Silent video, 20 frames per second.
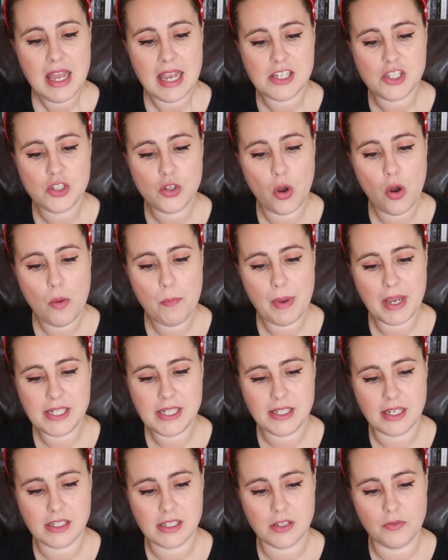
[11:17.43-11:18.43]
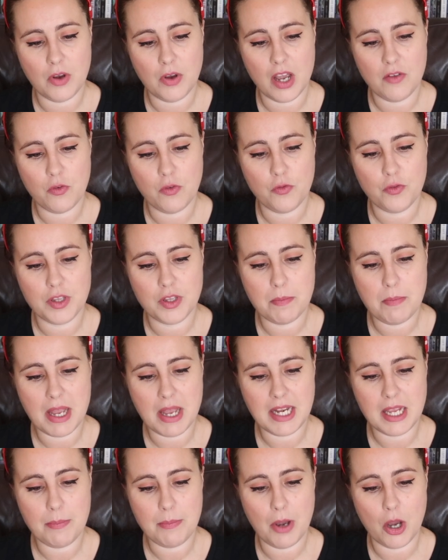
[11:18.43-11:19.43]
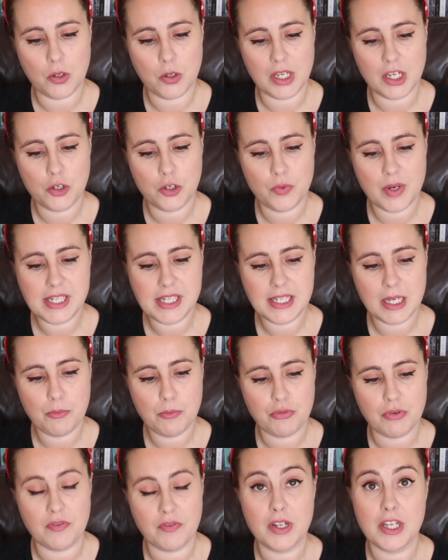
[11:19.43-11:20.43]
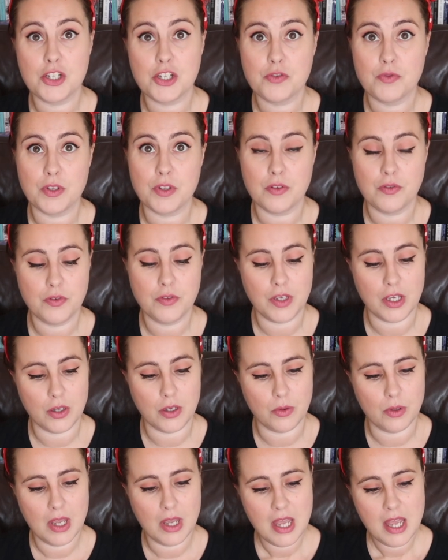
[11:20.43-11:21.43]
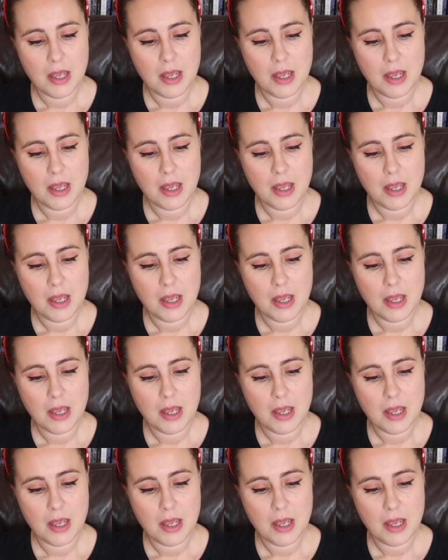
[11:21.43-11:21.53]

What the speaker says: is not on basic survival for the many, but on increasing privilege for the few.